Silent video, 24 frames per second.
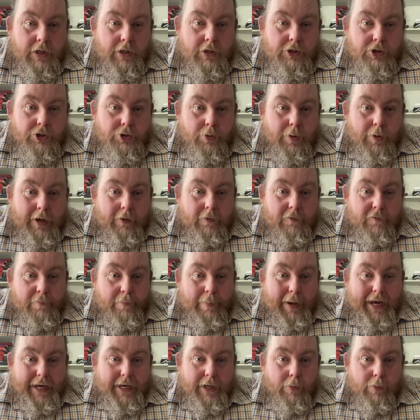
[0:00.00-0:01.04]
12
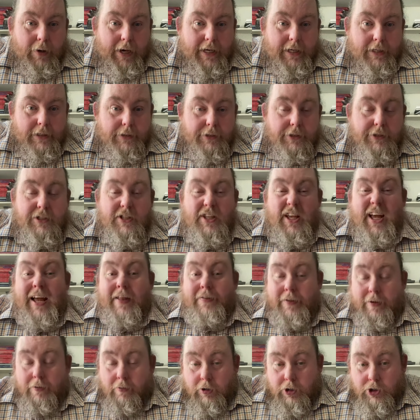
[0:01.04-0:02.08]
pennyweights,
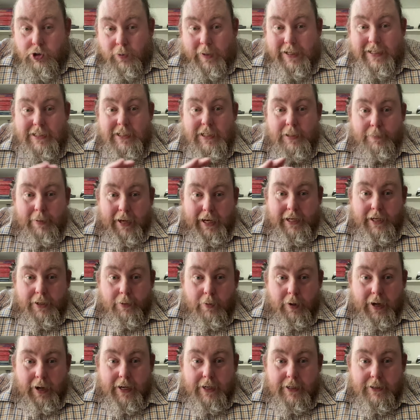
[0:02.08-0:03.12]
and there are 20
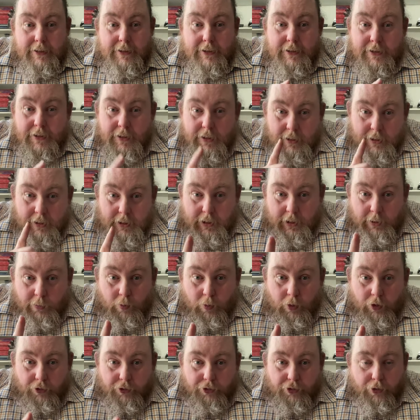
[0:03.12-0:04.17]
pennyweights in
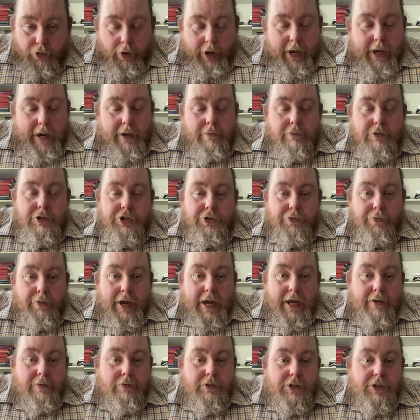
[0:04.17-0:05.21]
1 troy ounce. 3
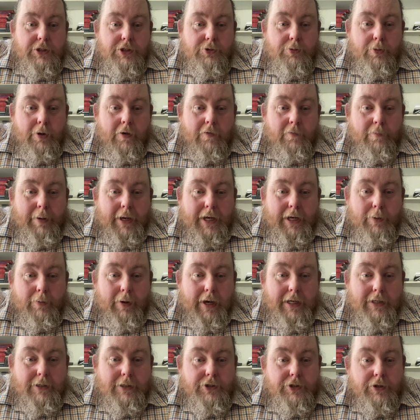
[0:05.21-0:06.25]
ounces, 12
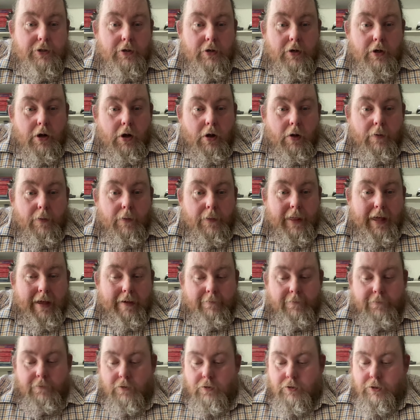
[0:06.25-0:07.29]
pennyweights on
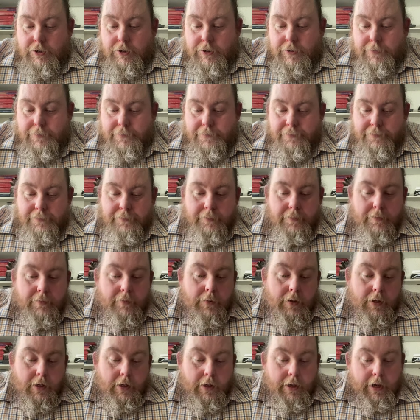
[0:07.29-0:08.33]
that foot.
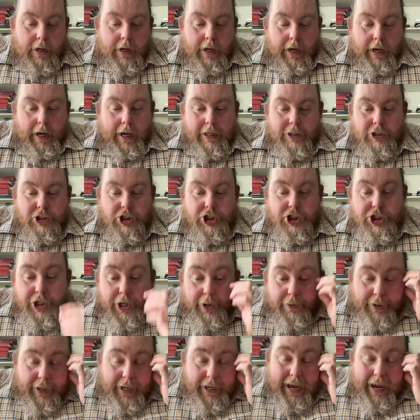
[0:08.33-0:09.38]
And just
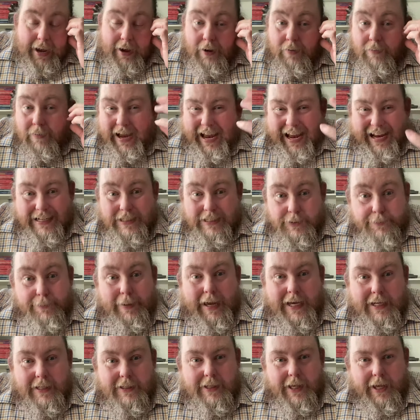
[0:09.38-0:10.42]
showing how
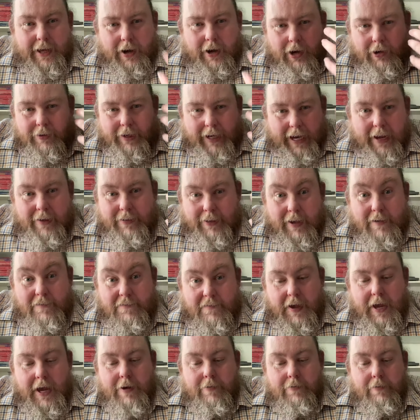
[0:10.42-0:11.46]
handmade they are and how they
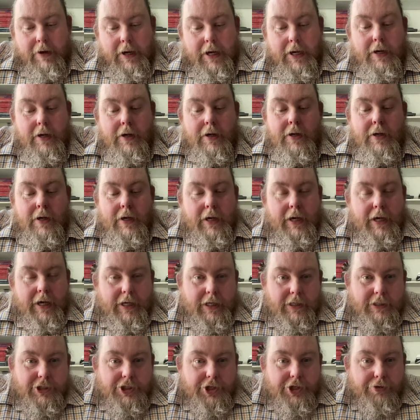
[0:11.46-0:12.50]
vary,
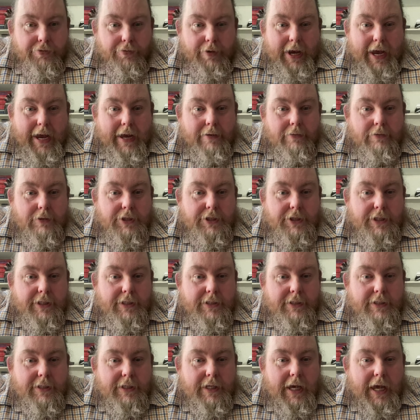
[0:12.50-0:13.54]
it's 3
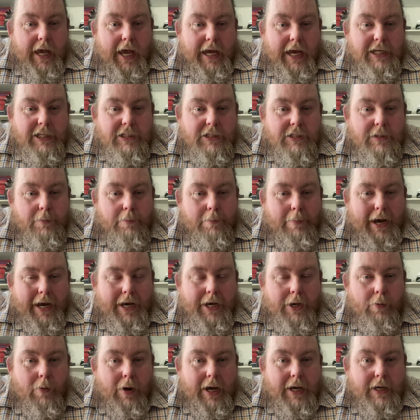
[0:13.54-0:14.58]
ounces, 8
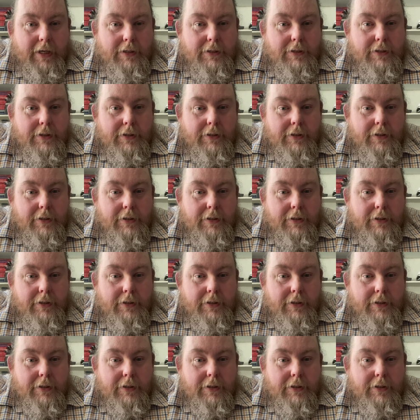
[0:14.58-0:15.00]
pennyweight